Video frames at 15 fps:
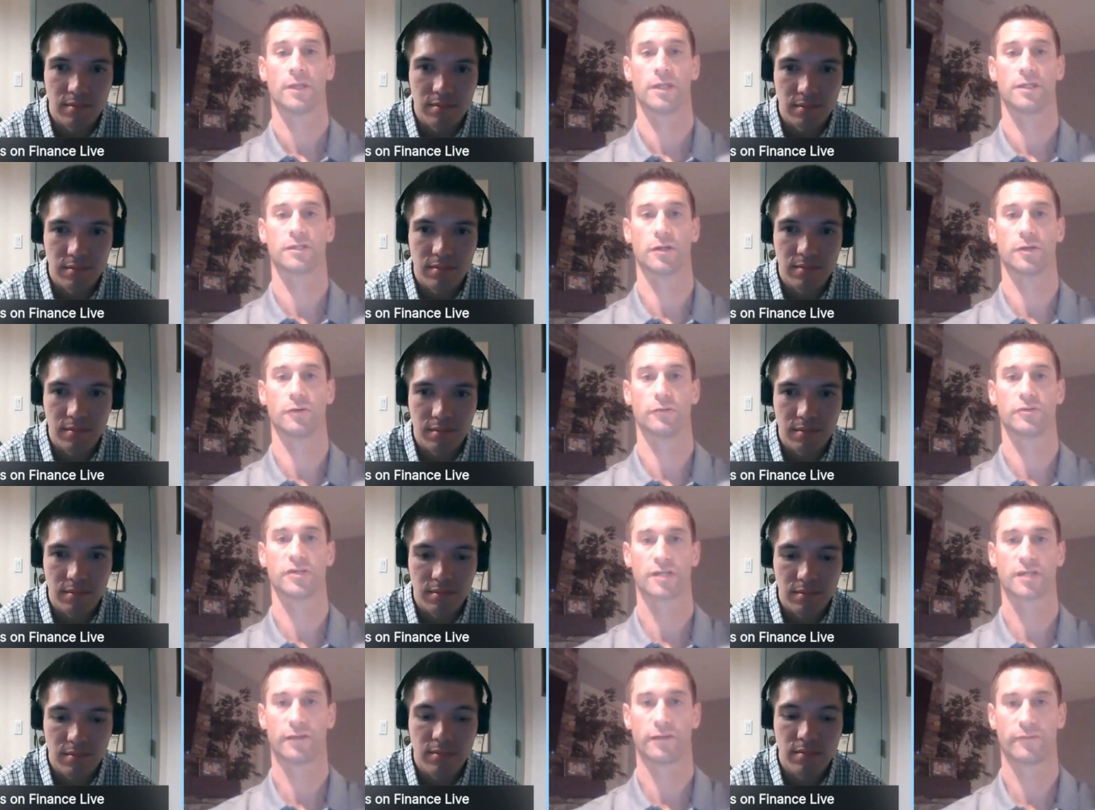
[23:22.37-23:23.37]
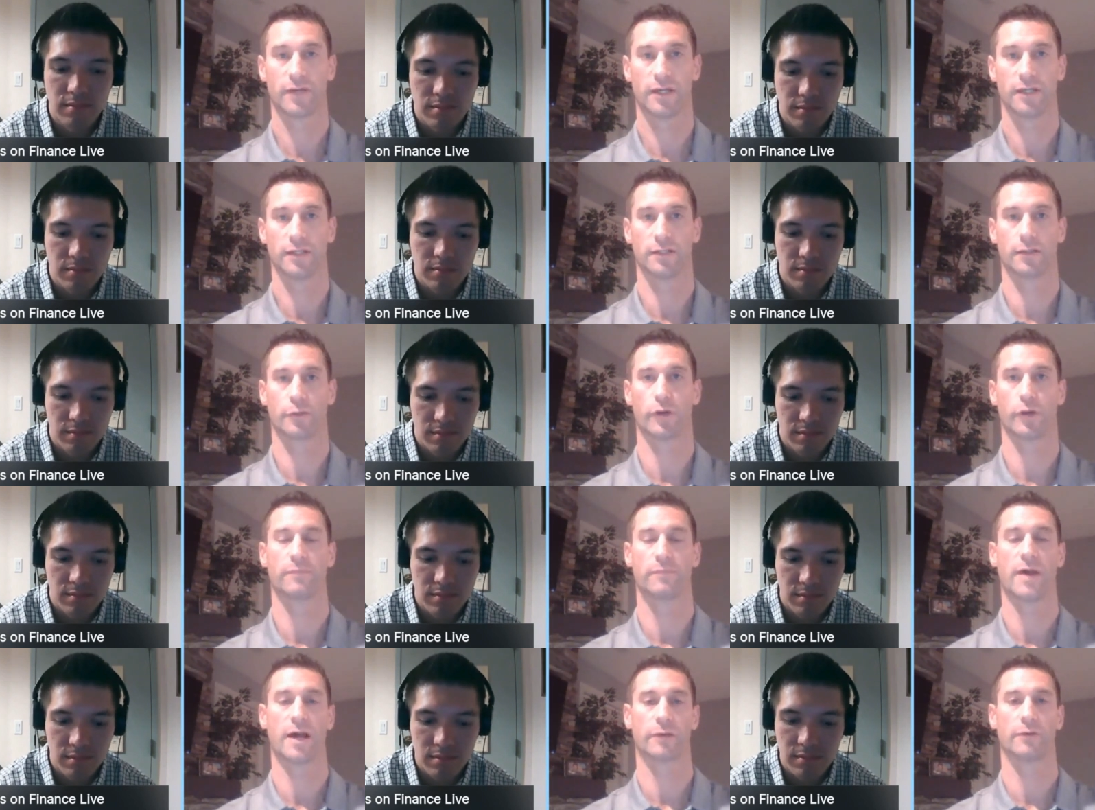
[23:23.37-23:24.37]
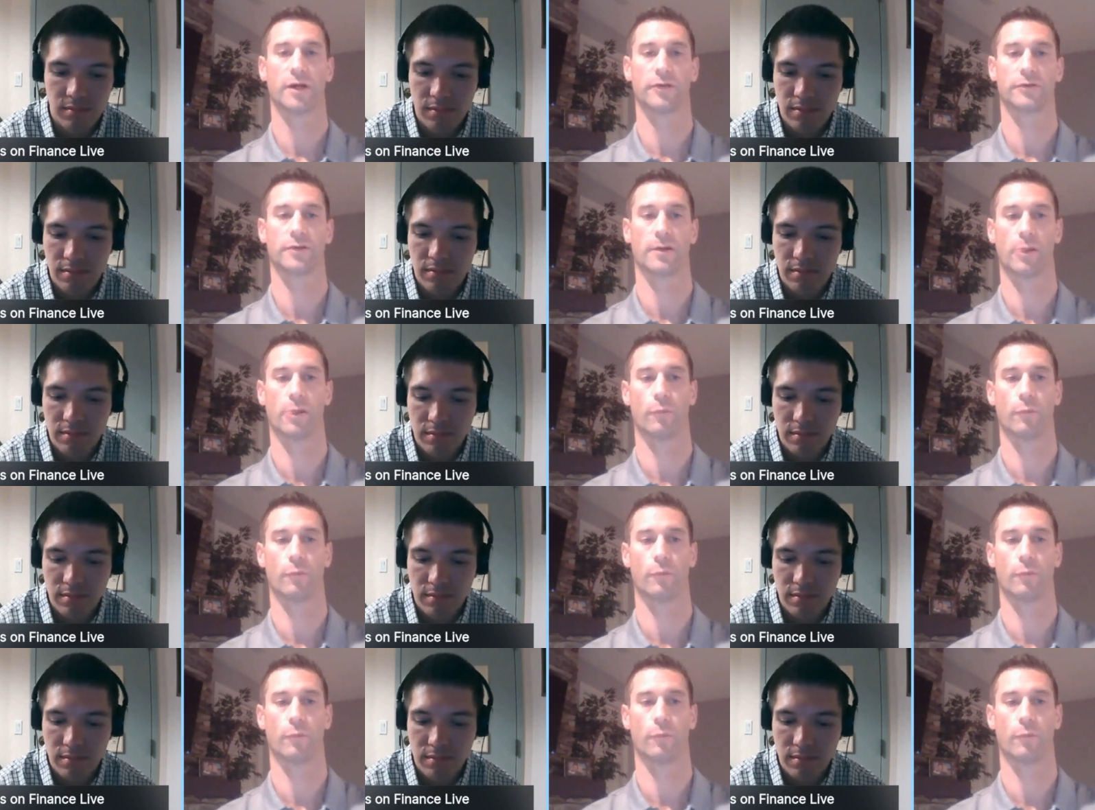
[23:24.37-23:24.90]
Speaker 1: So, just kind of a quick background.